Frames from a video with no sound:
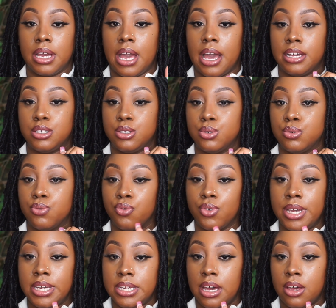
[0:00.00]
I had to
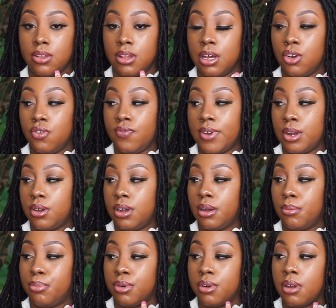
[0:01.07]
re-download Final
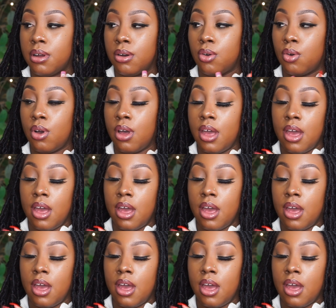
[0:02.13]
Cut Pro,